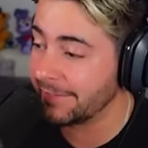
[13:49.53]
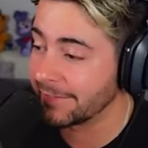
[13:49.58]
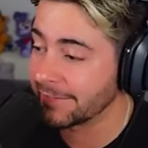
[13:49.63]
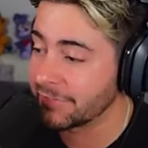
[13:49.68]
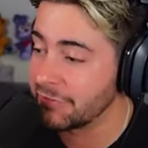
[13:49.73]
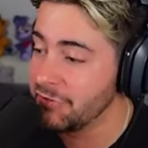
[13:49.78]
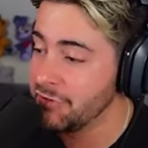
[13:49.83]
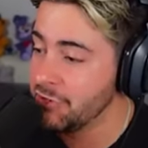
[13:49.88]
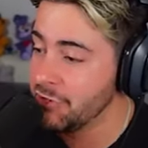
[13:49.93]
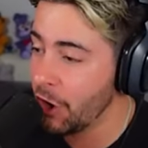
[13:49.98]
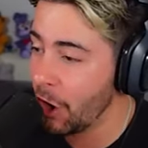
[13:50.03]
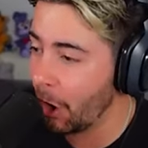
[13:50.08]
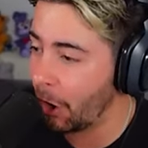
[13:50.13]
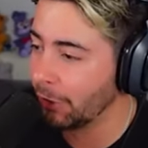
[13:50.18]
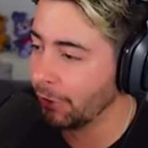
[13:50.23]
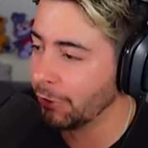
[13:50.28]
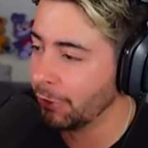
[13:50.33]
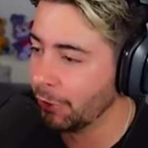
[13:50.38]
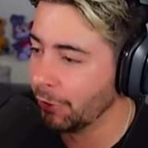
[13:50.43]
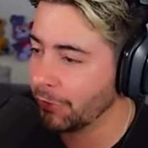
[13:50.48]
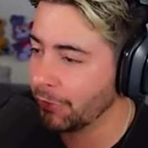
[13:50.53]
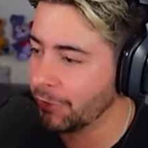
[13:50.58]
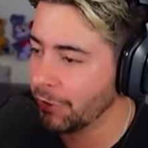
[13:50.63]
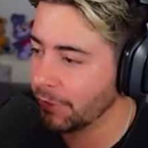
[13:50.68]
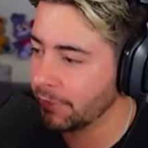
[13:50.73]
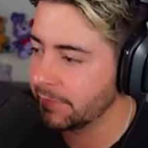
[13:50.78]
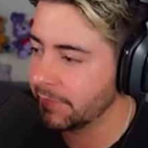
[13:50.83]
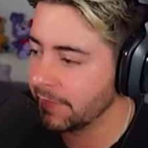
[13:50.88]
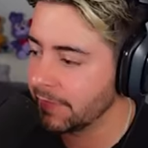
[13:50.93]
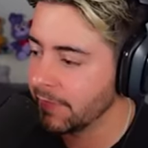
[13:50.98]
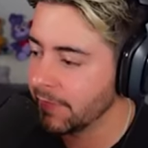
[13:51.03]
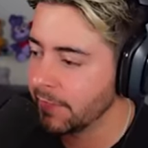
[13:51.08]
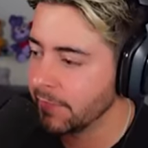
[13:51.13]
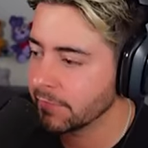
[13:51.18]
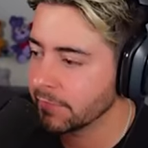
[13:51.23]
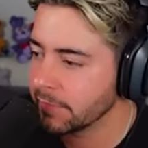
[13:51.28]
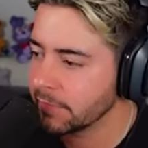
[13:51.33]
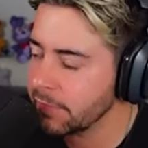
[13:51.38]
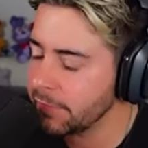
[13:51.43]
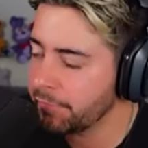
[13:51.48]
does not look good.
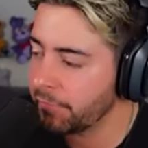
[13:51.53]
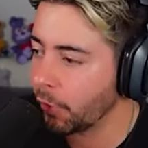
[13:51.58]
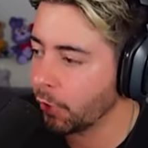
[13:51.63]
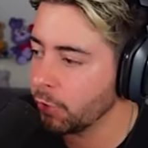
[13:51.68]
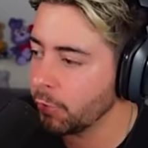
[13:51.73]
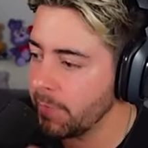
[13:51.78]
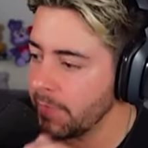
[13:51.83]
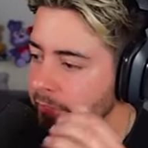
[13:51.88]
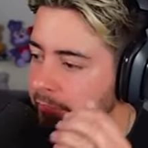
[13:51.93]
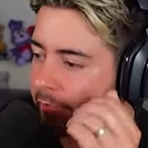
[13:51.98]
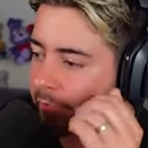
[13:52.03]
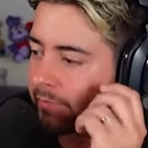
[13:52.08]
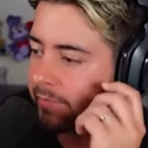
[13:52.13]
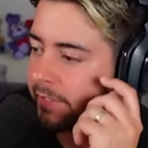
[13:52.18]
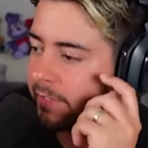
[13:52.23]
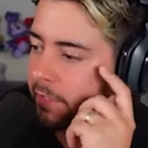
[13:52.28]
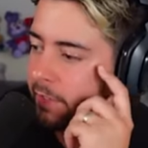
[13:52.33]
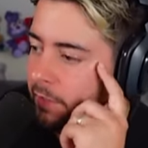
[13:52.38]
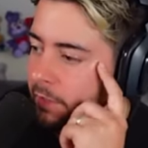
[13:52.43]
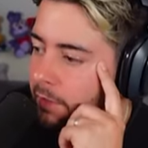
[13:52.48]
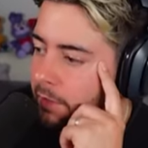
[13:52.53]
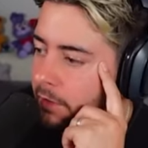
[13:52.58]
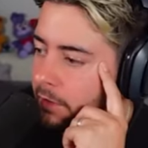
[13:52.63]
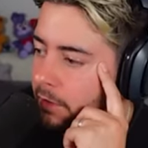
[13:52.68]
Does he follow me through here?